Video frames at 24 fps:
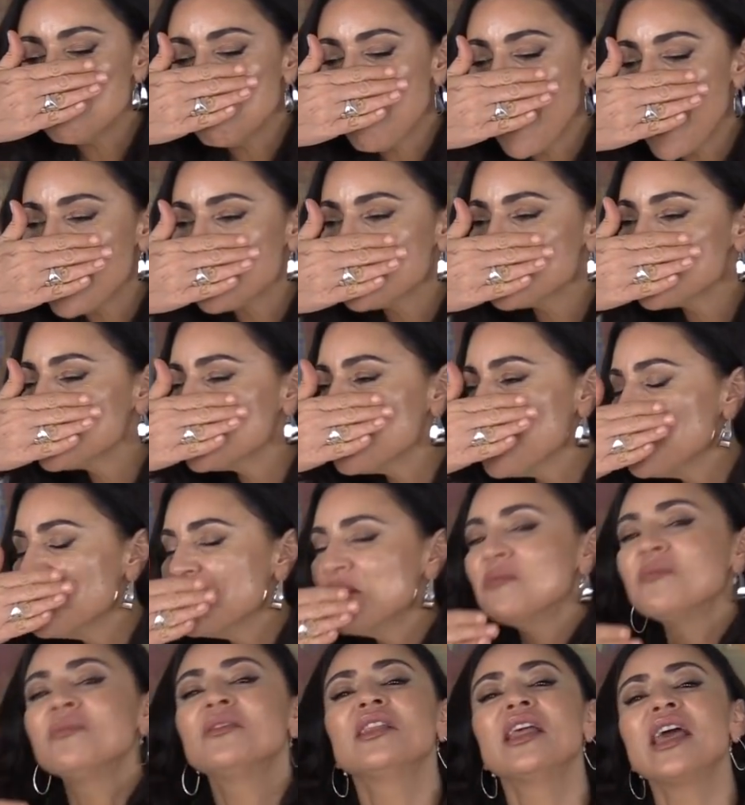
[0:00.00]
masks on
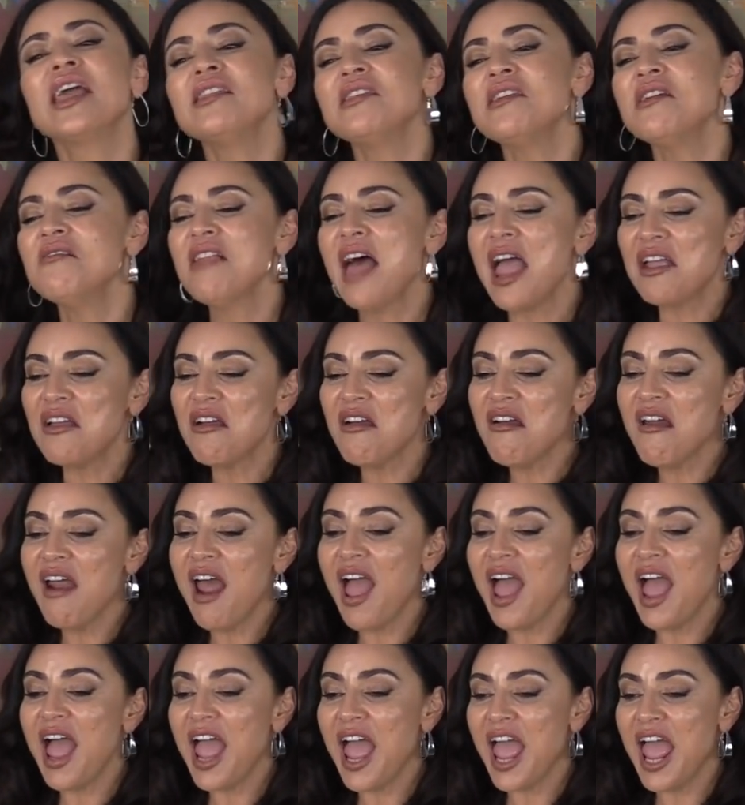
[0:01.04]
the plane, they're like,
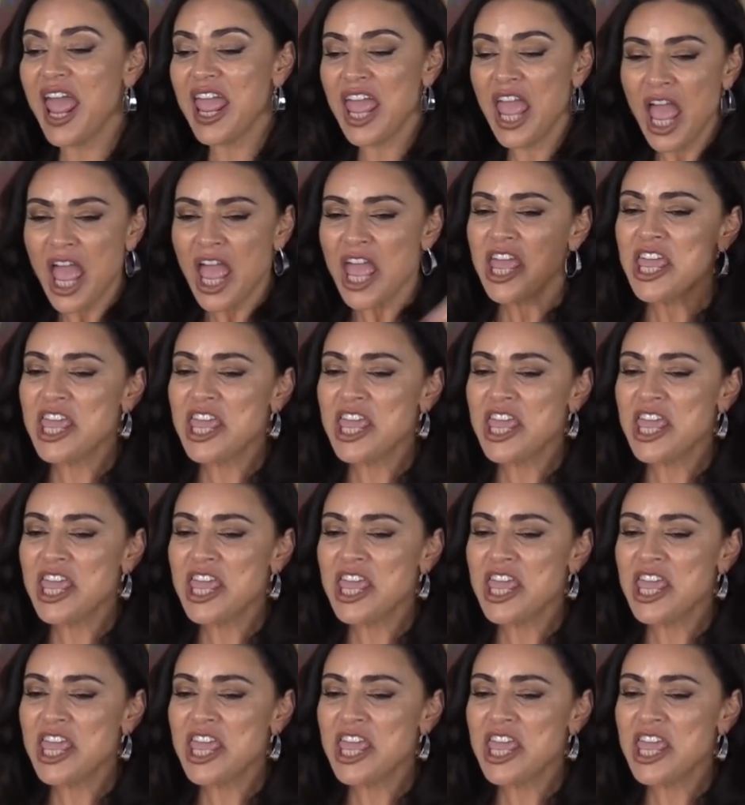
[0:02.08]
hooray,